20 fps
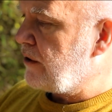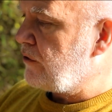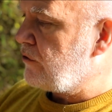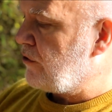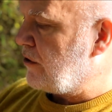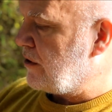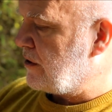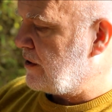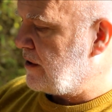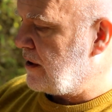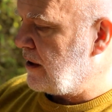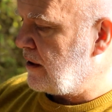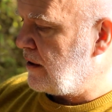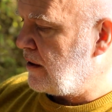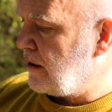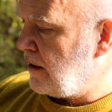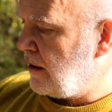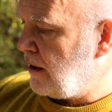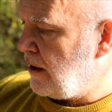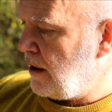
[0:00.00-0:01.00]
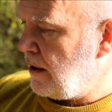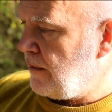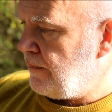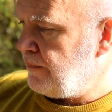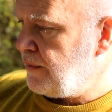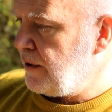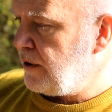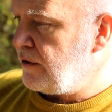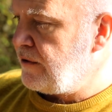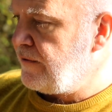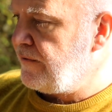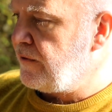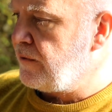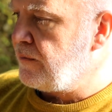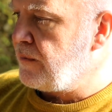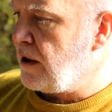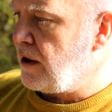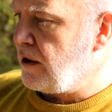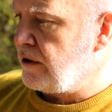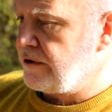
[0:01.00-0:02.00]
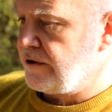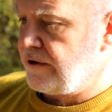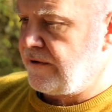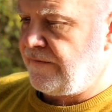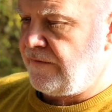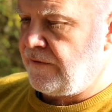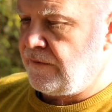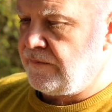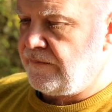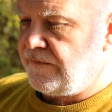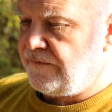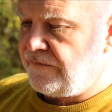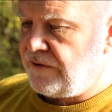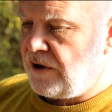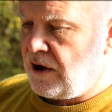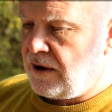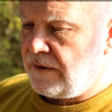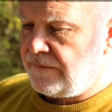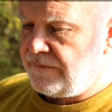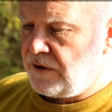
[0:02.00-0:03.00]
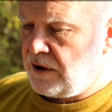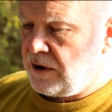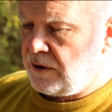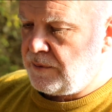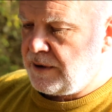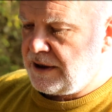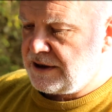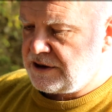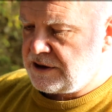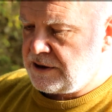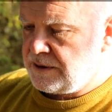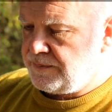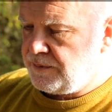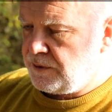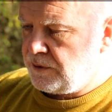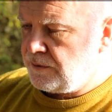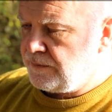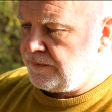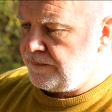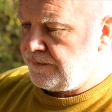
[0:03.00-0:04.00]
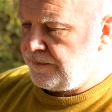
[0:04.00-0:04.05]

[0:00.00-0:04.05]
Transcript: interesting beautiful mask from far far west Nepal